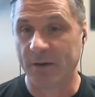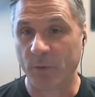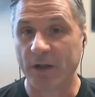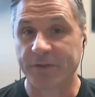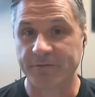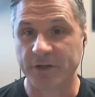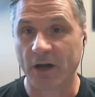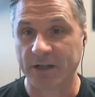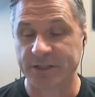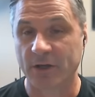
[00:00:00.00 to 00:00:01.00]
wealth of
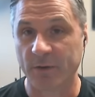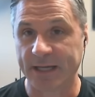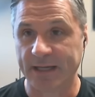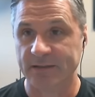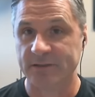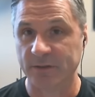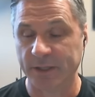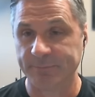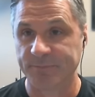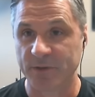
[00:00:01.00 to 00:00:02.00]
knowledge going into
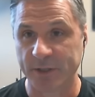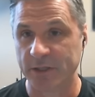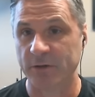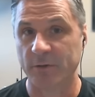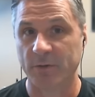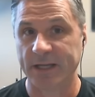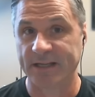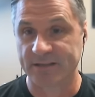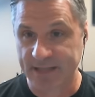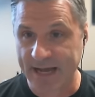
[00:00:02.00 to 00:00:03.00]
it. So we knew
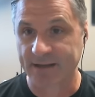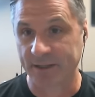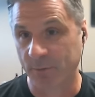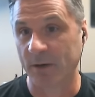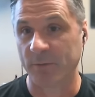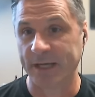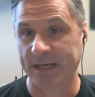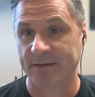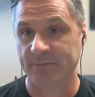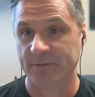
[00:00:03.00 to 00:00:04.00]
exactly what
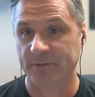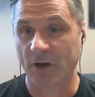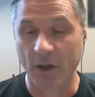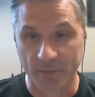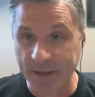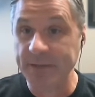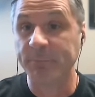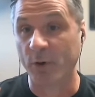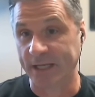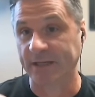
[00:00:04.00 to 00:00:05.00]
we, all the
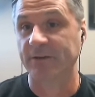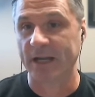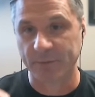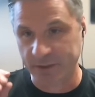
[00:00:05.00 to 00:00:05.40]
pinpointing, right? We knew